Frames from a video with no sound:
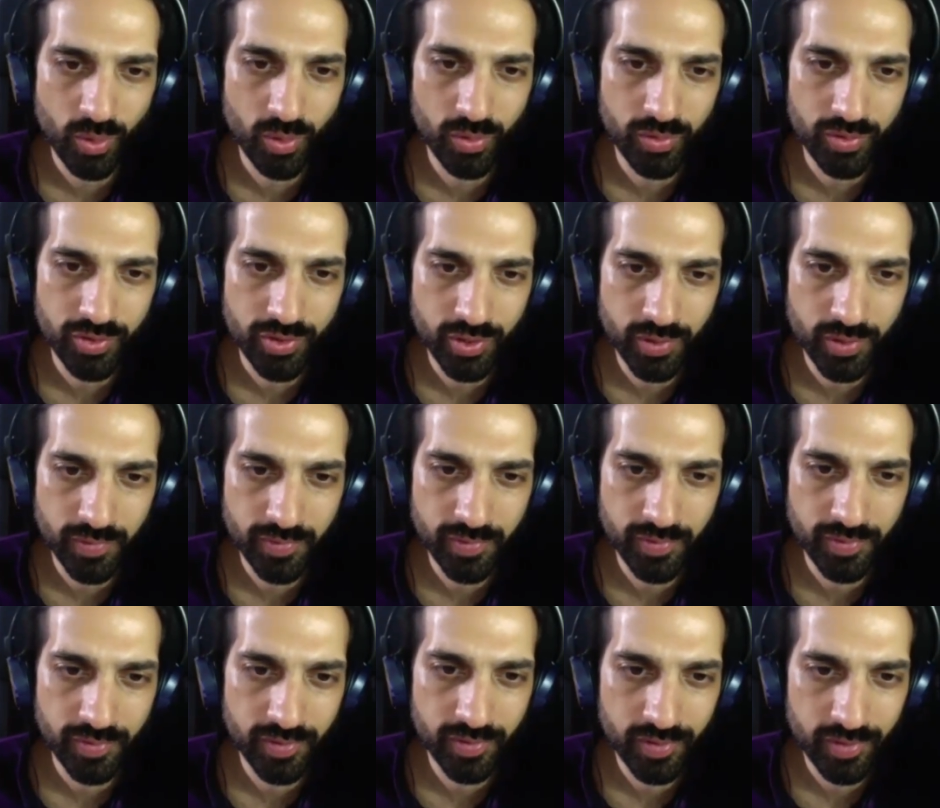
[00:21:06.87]
sorts
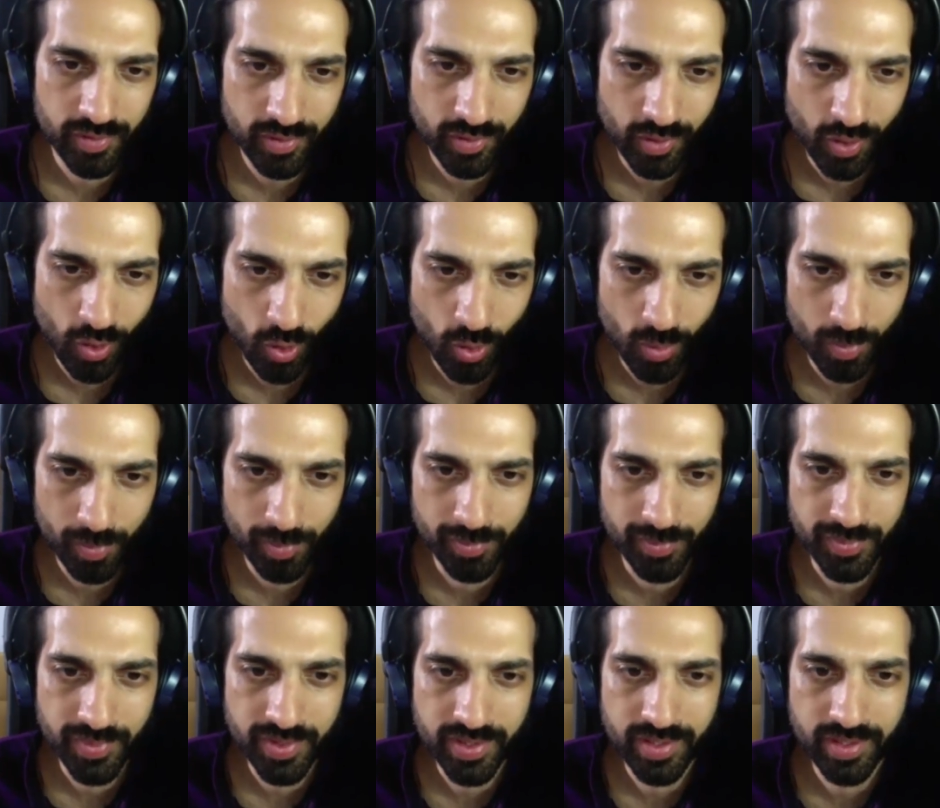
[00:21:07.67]
of
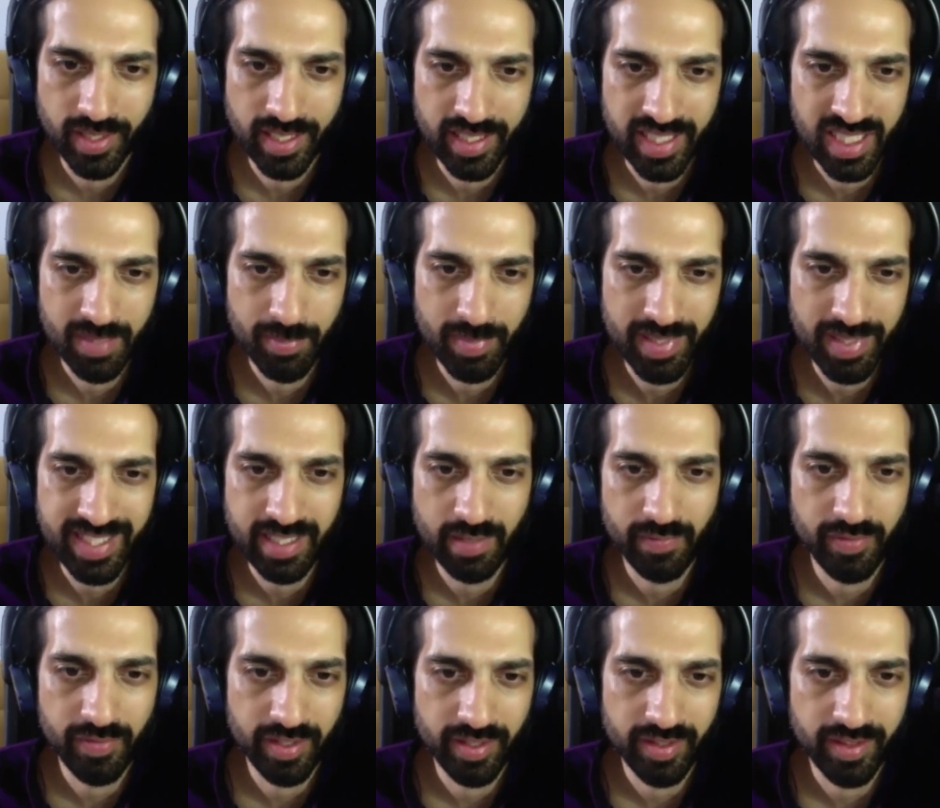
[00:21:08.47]
comms, like
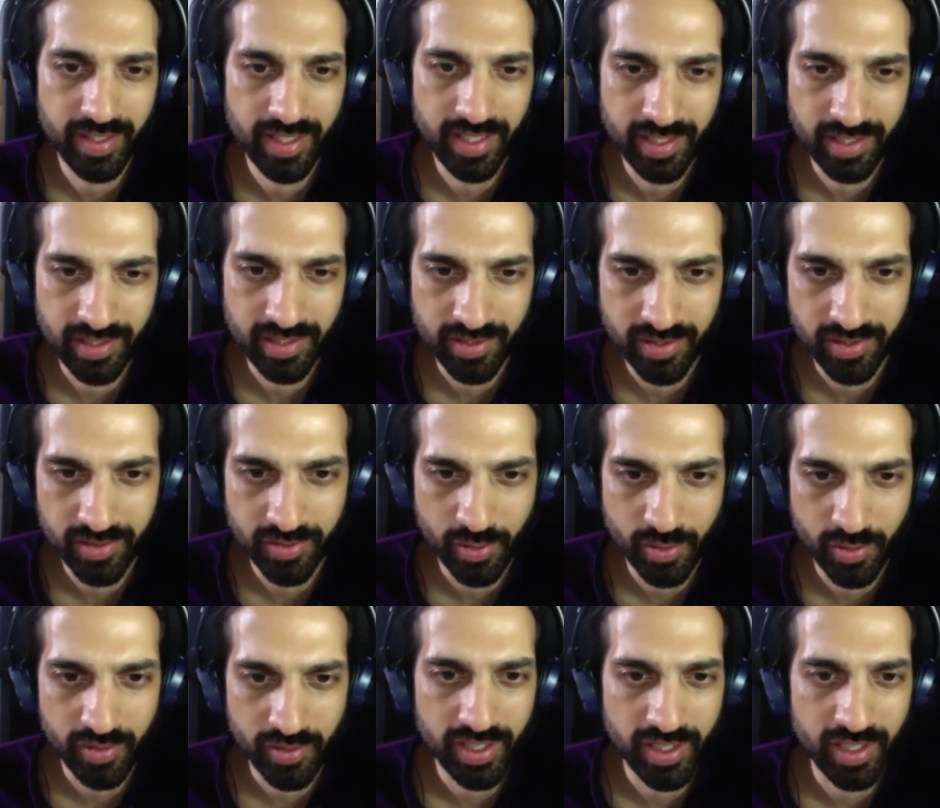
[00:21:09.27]
specific
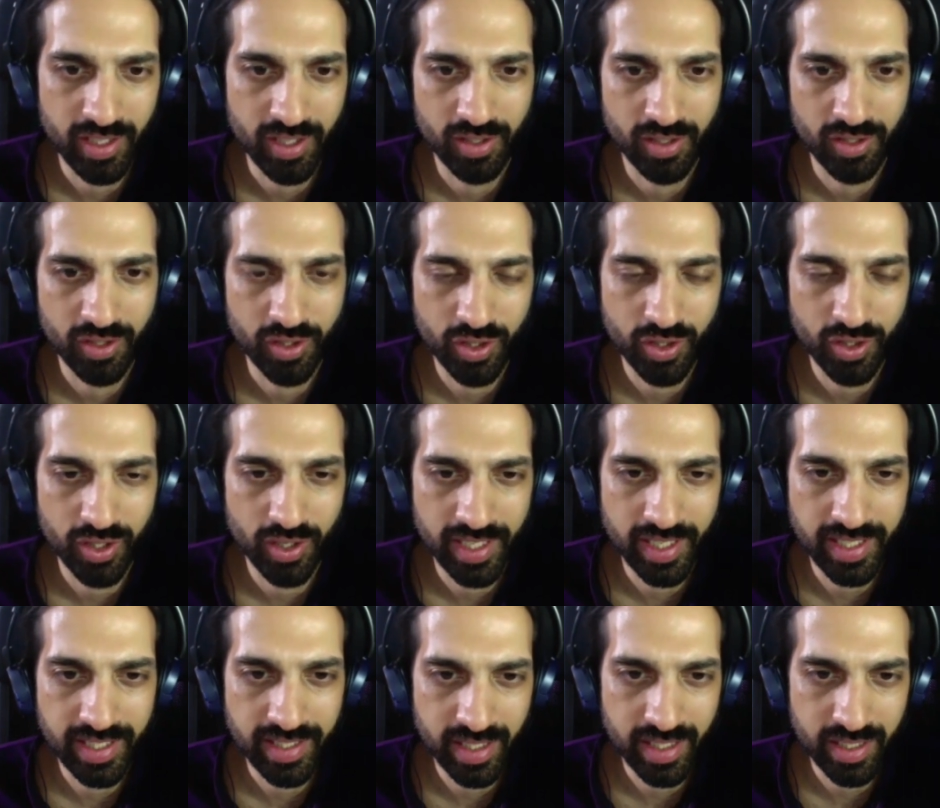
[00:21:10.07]
things, do you think are good
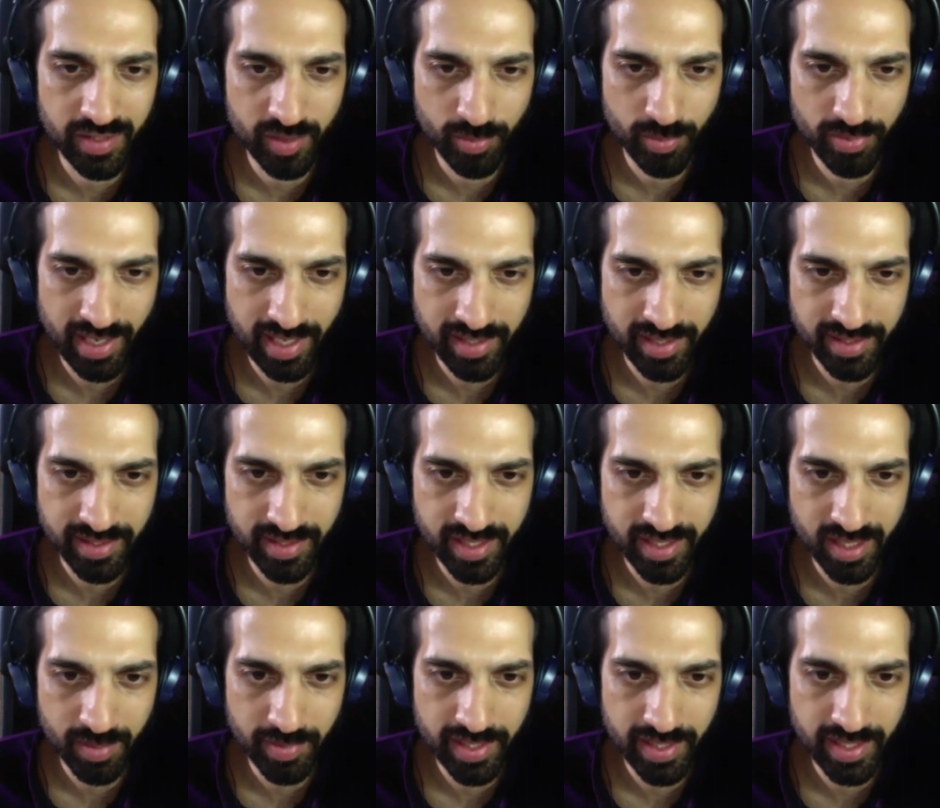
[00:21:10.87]
ideas for
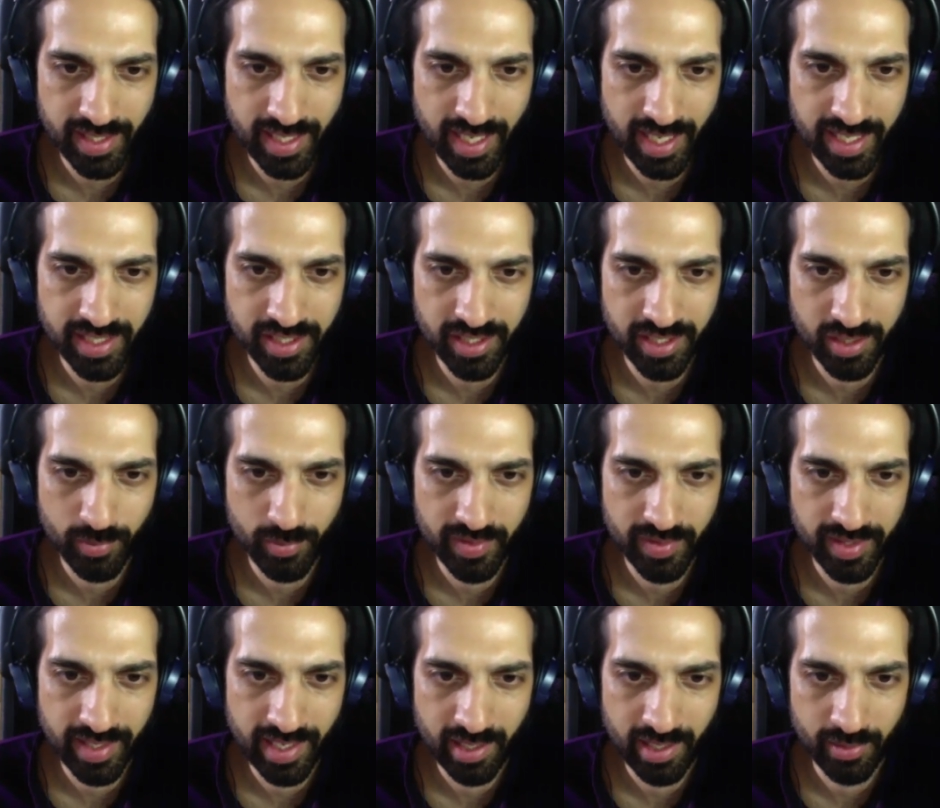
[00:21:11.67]
practices to be
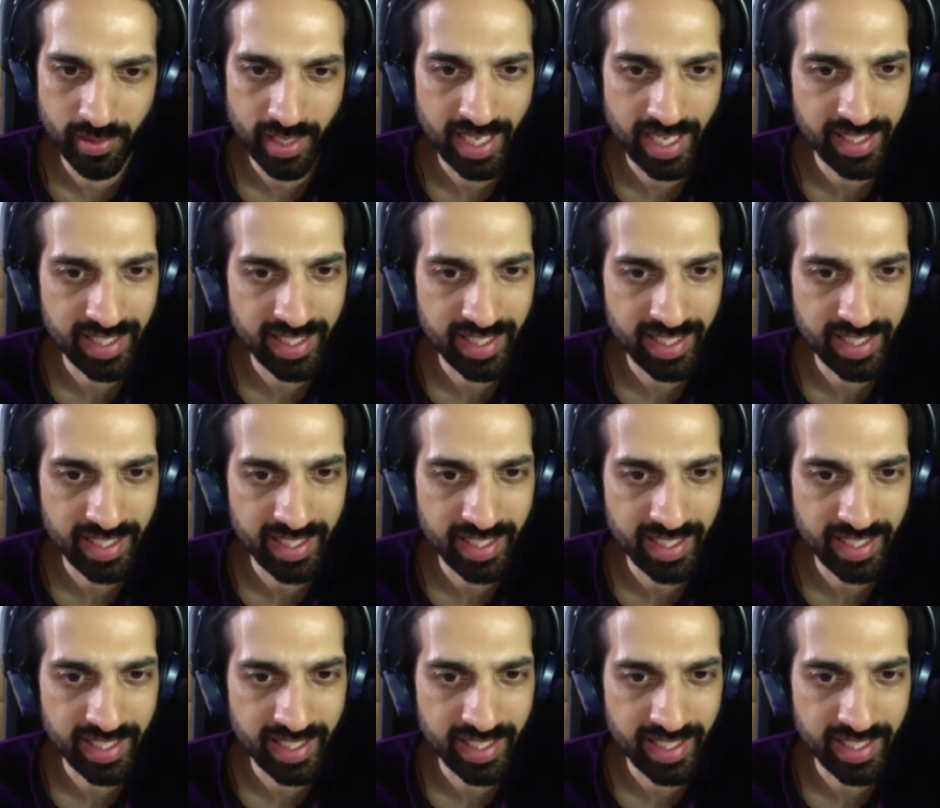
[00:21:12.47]
engaging with now?